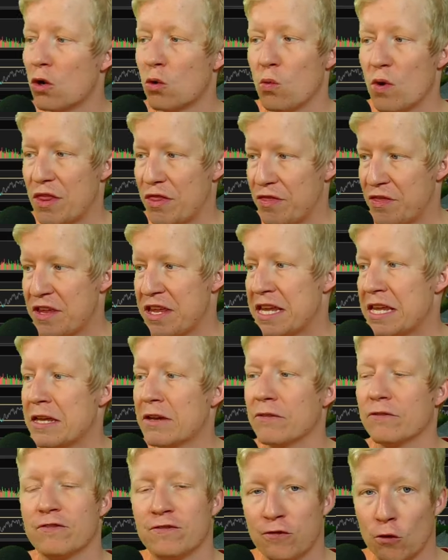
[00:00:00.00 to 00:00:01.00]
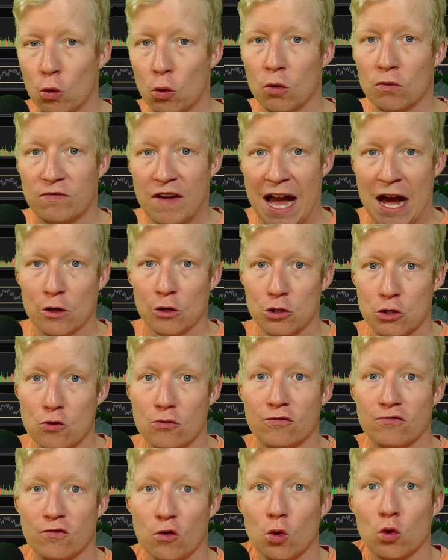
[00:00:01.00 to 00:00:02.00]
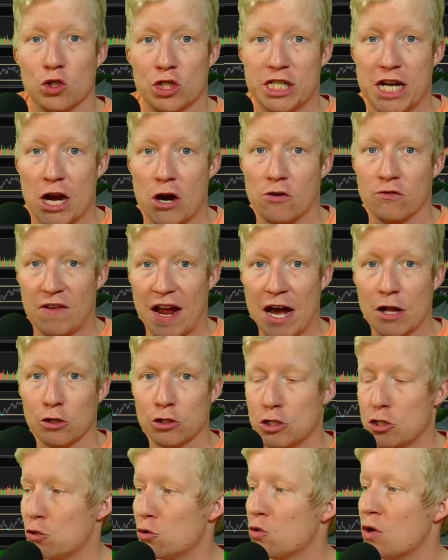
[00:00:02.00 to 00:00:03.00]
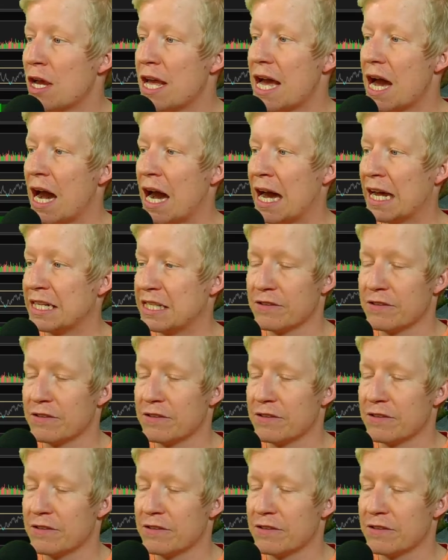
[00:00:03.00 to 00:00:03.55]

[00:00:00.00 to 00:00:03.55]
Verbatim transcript: with the full value, full share value uh,